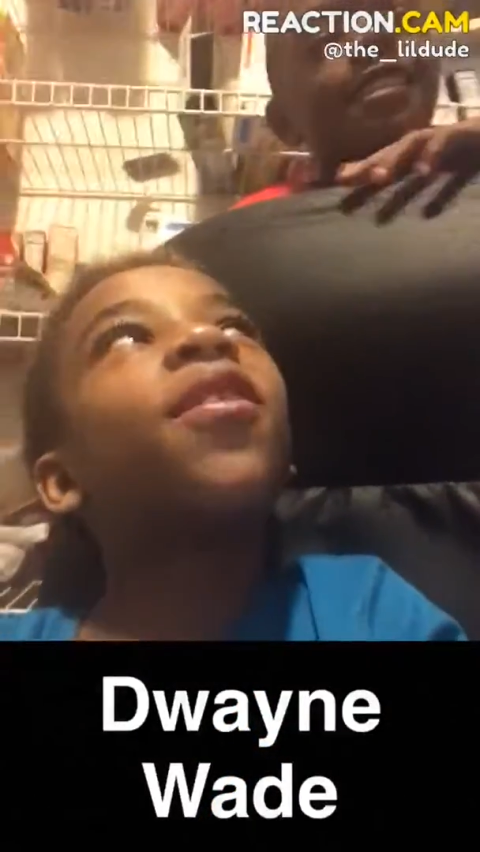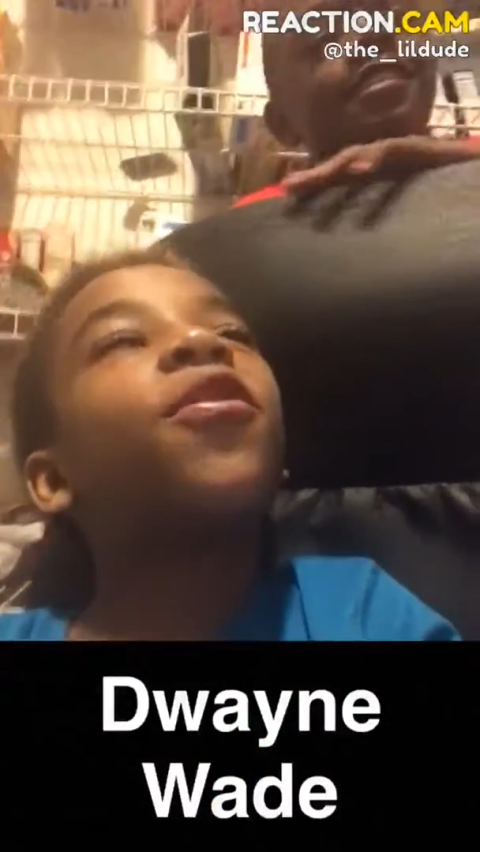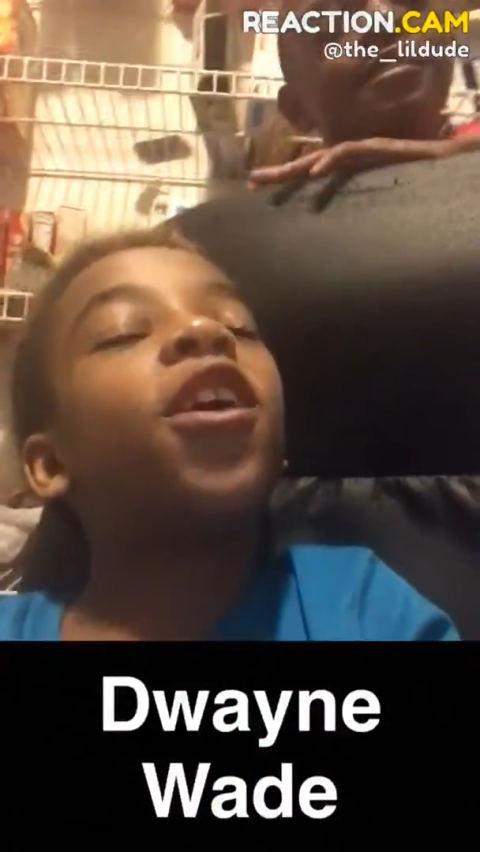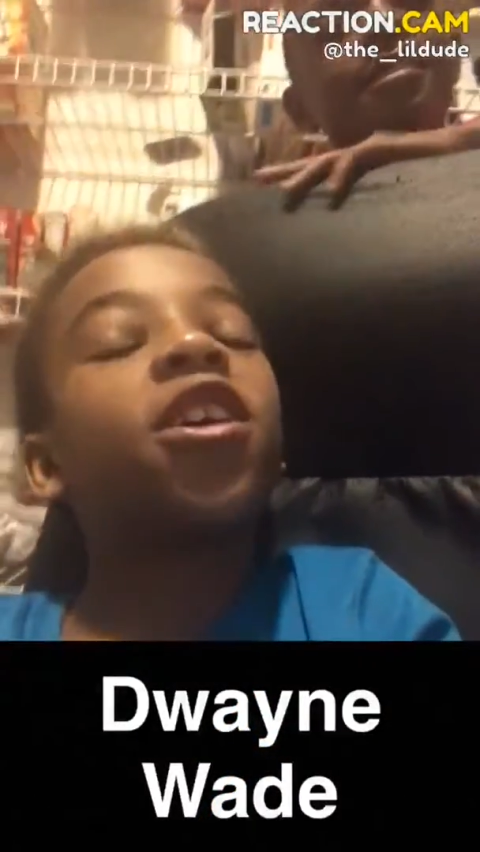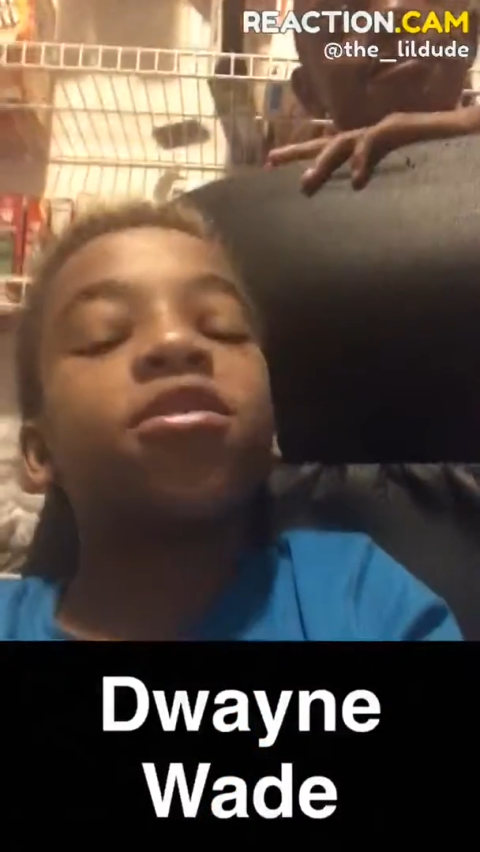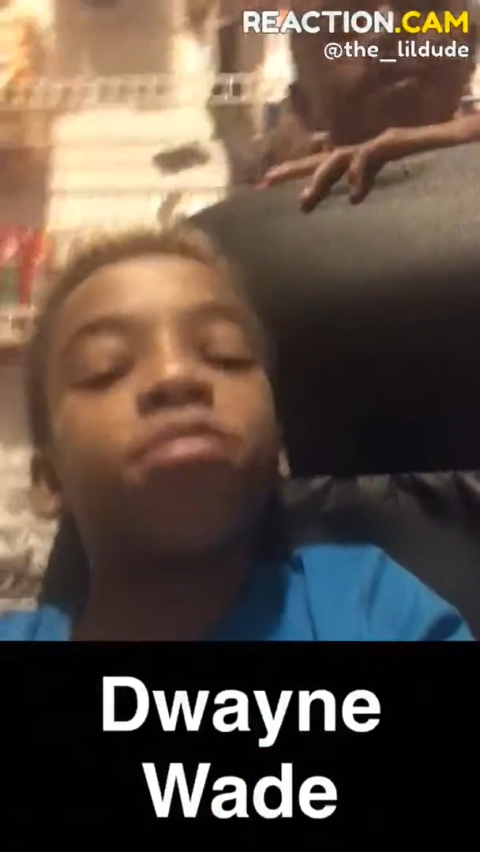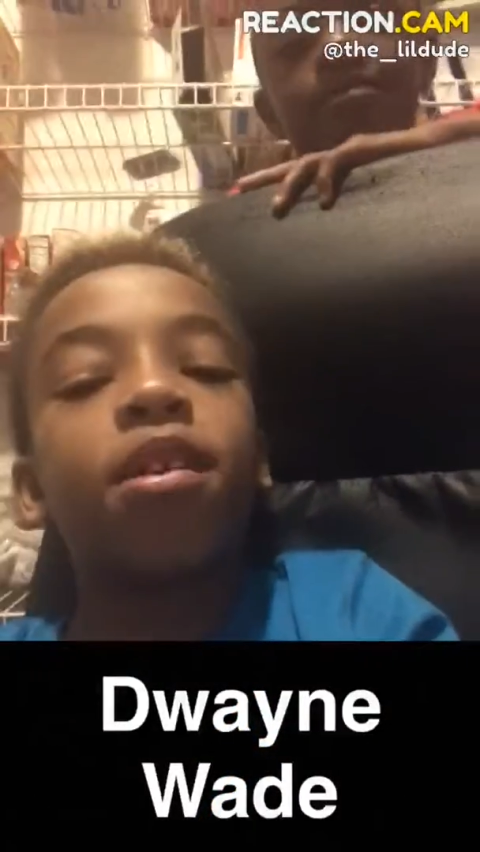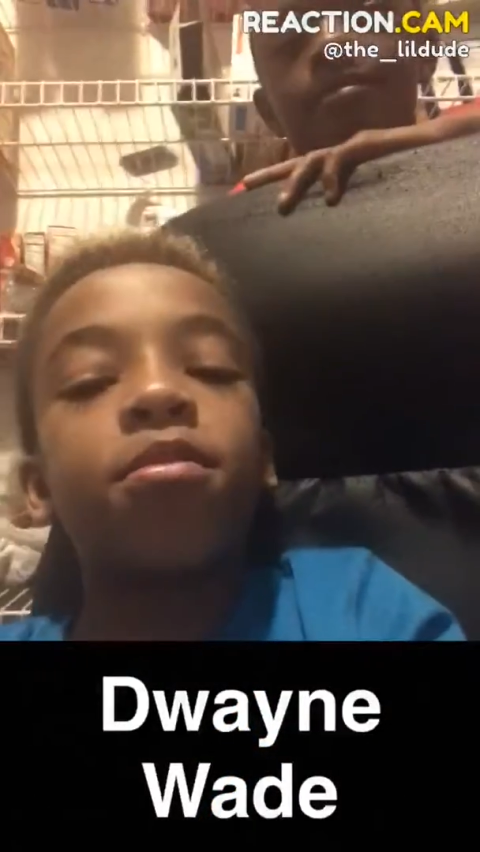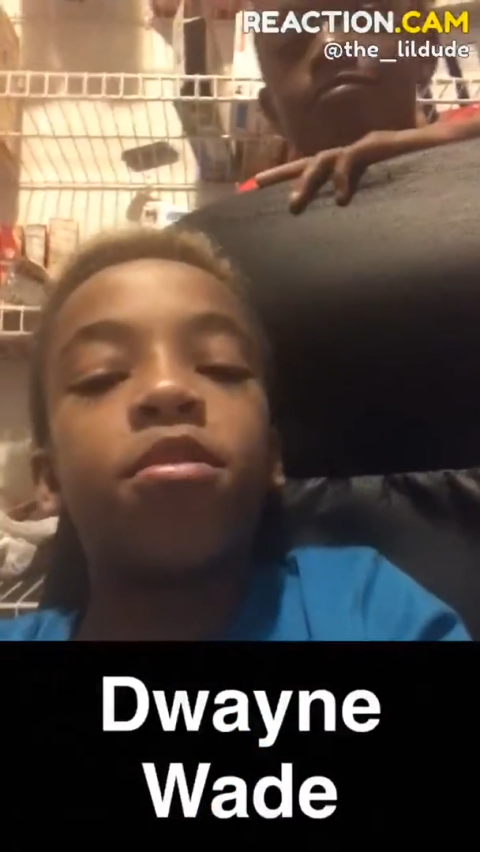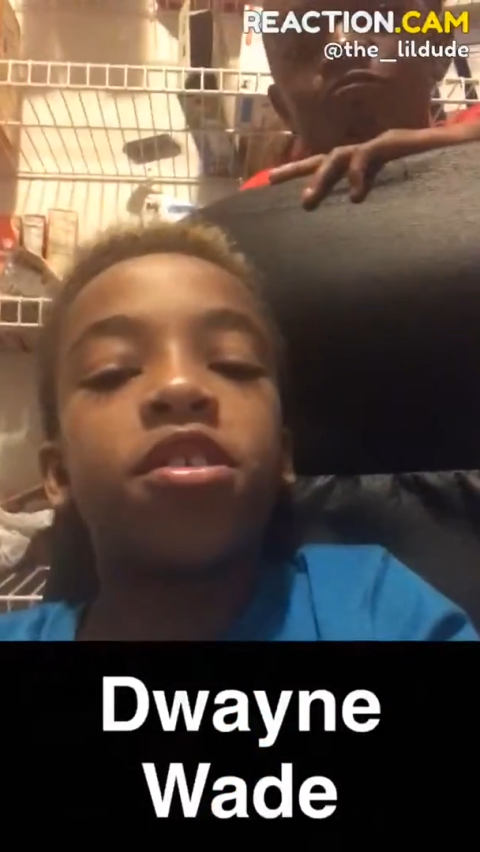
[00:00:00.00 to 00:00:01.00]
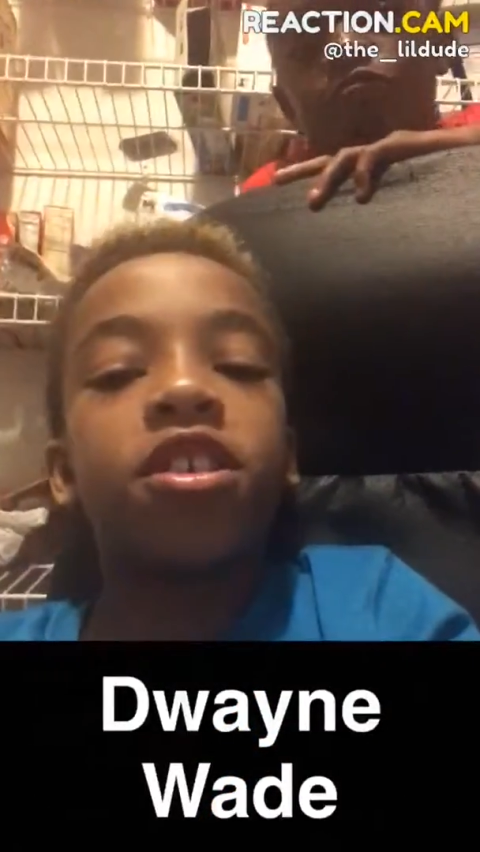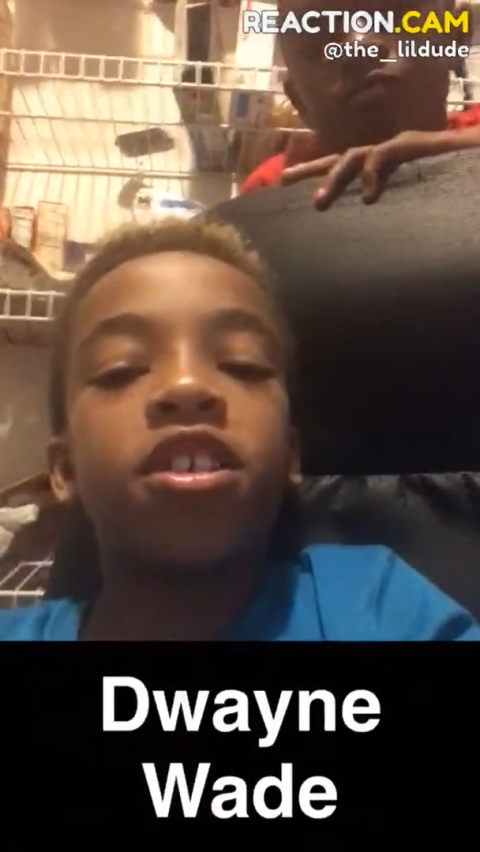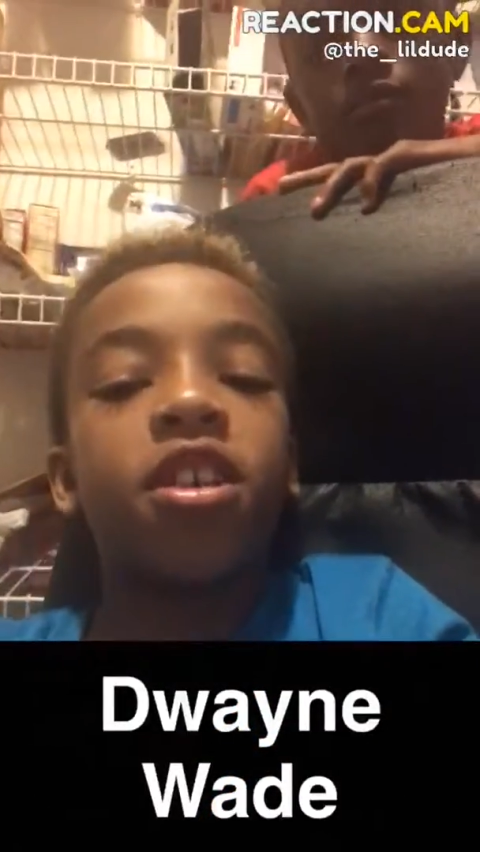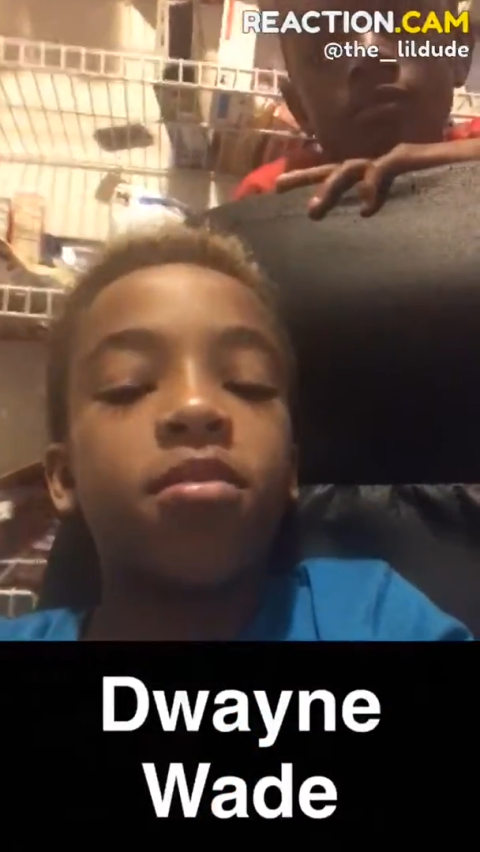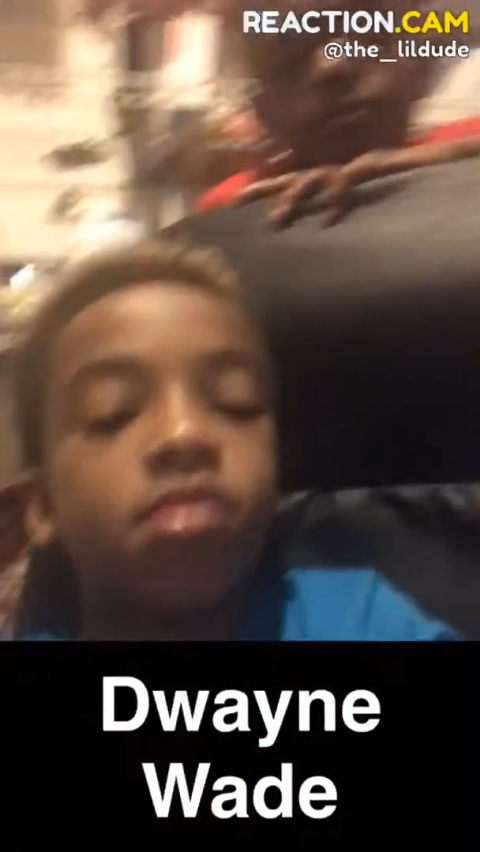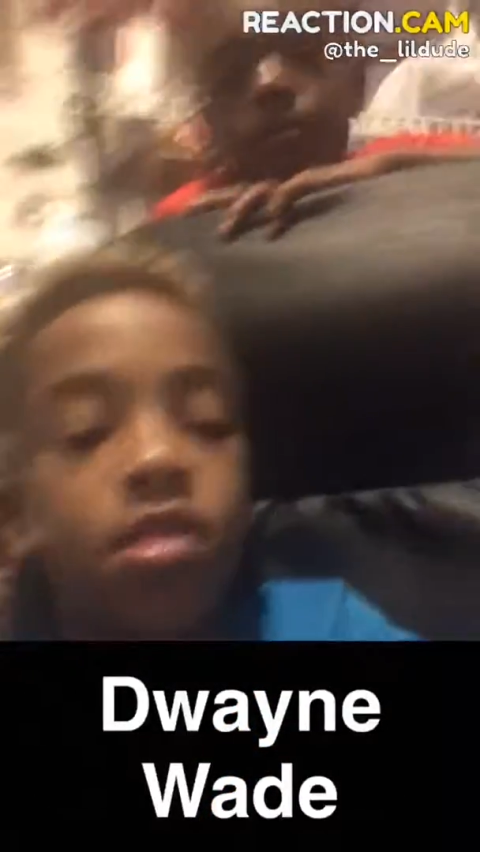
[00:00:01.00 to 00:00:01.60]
Fox probably wasn't in the NBA